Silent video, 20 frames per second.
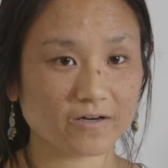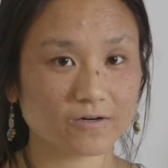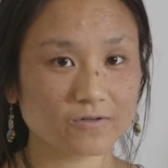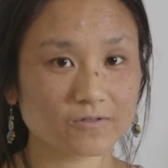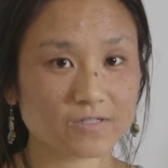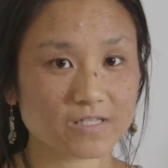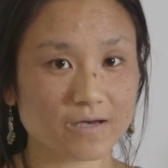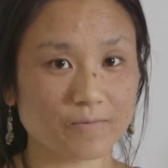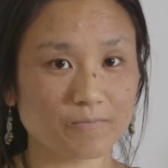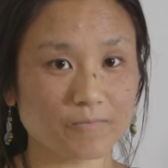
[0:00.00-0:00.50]

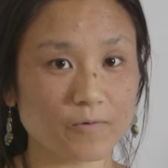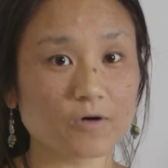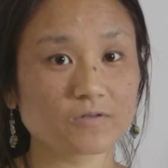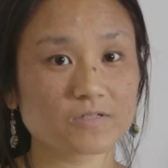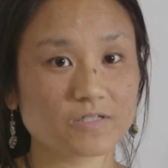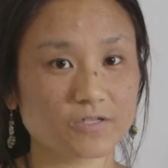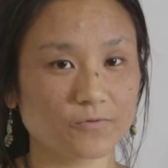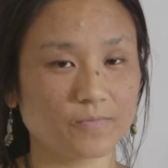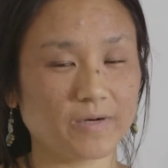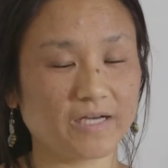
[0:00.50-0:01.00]

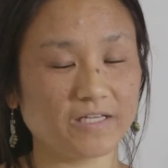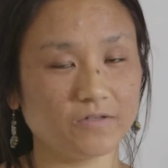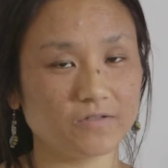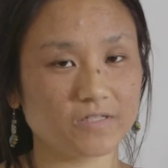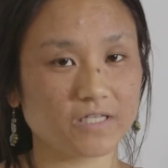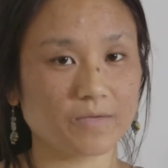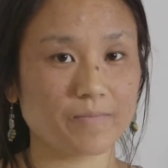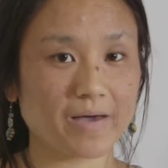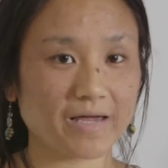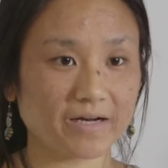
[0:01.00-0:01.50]
also, by
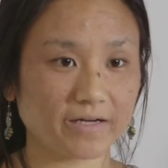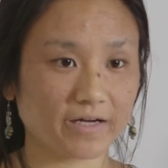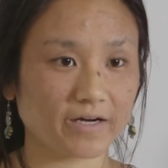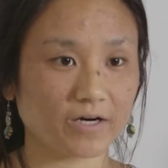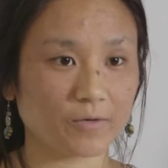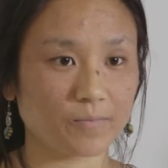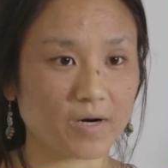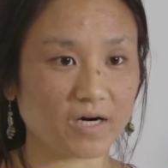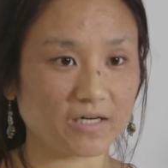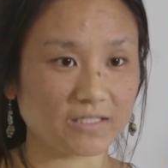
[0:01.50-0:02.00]
using
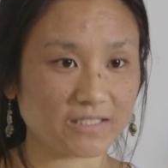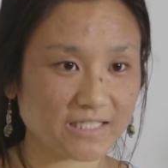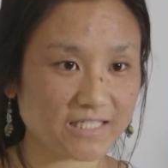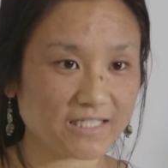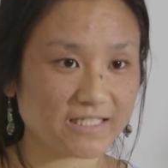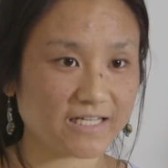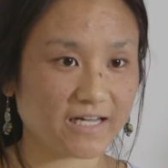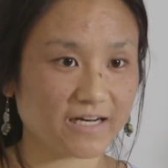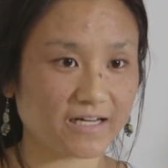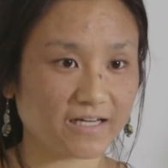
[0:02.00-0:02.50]
Medicare Part D
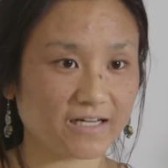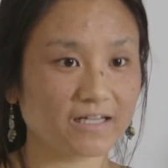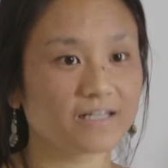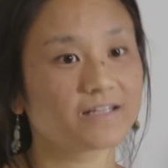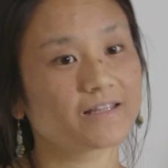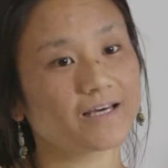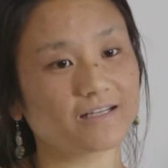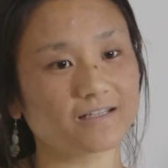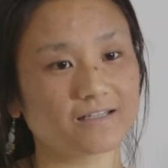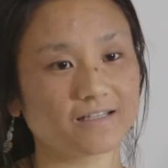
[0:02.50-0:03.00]
data,
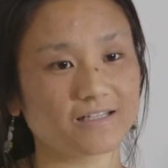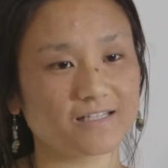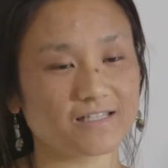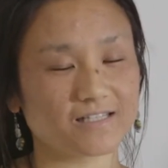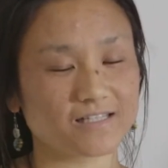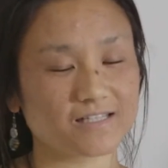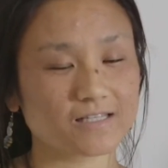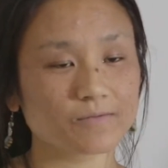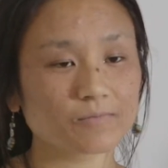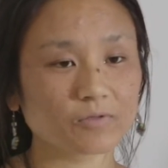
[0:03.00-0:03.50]
that
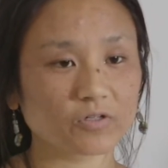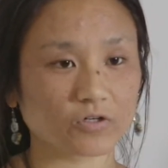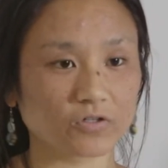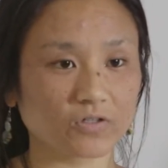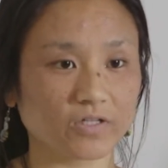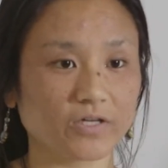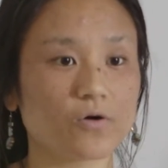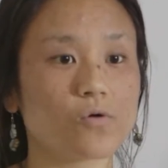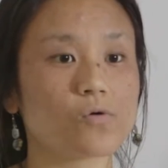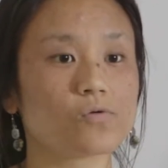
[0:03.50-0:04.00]
is
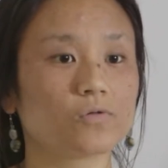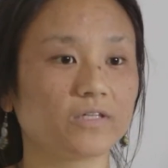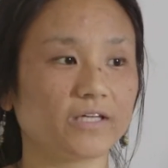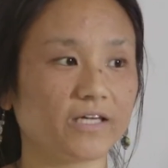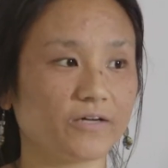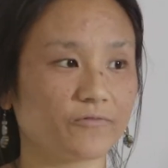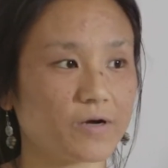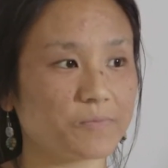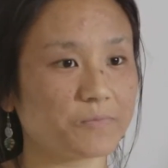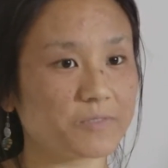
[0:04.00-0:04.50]
similarly
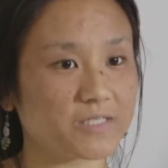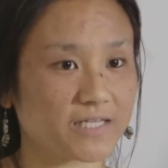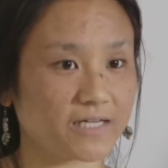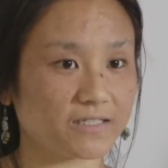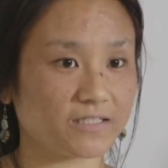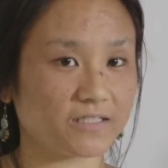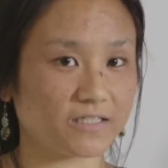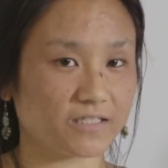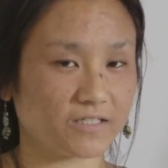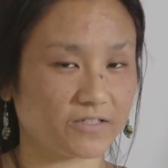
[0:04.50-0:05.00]
only
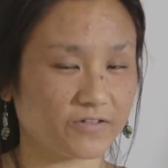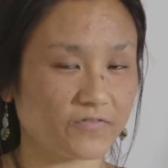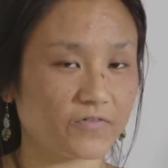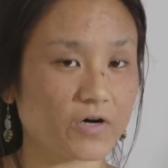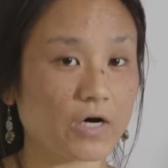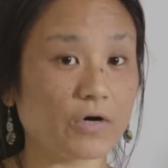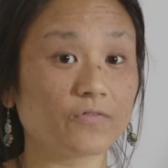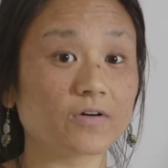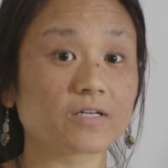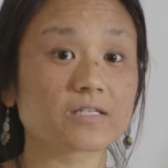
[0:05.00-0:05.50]
representative
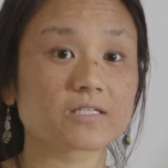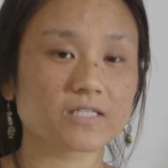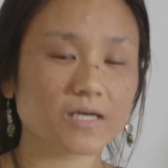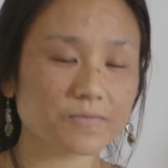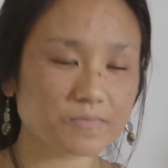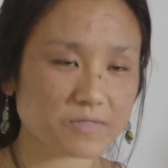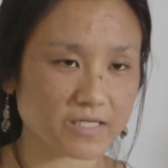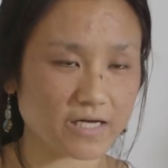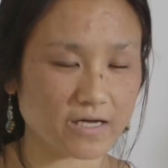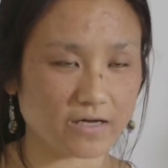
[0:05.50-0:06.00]
of a
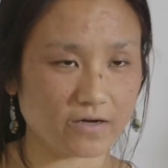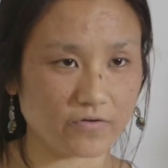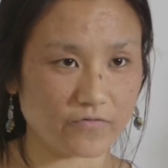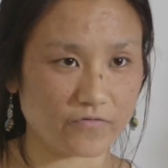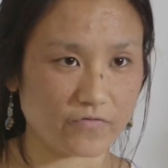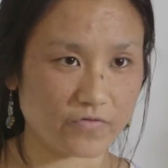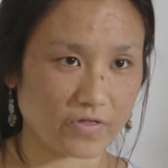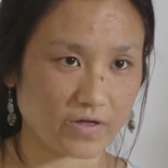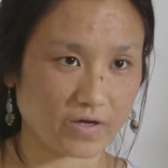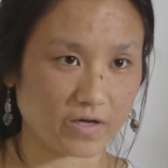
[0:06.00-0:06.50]
subset
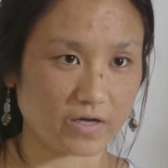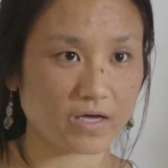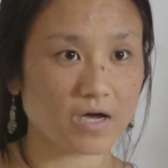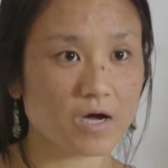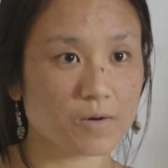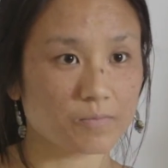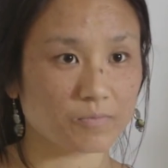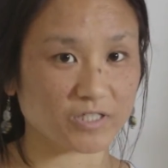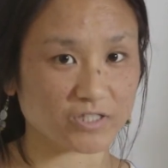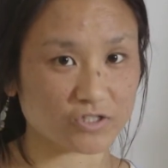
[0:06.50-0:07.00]
of the
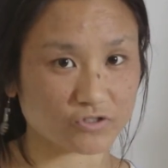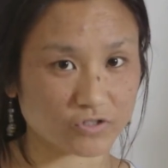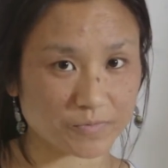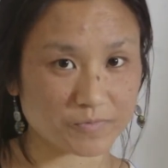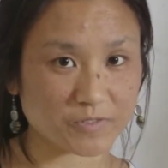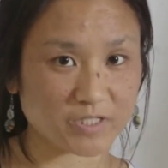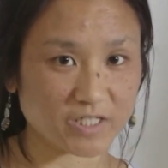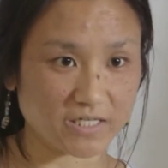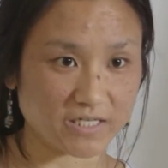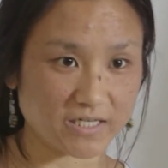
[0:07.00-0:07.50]

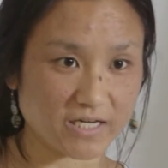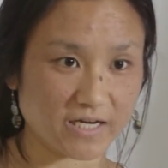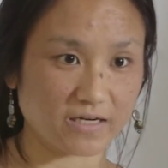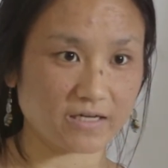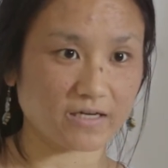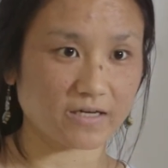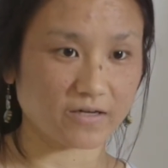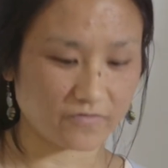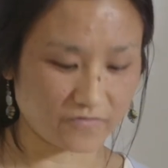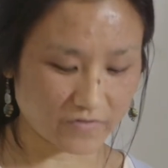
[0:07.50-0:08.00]
prescription
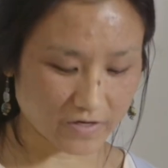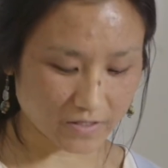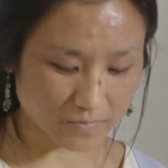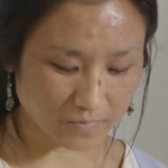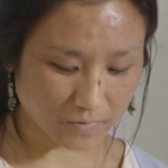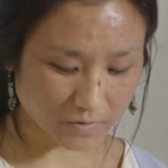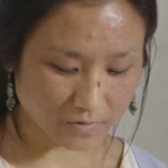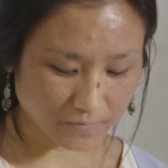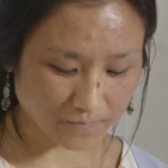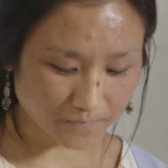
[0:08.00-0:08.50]
data
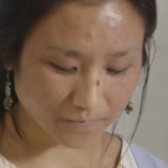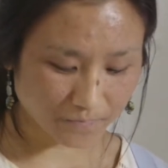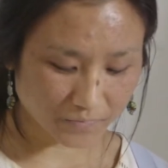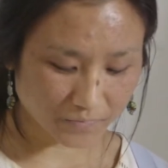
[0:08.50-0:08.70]
available.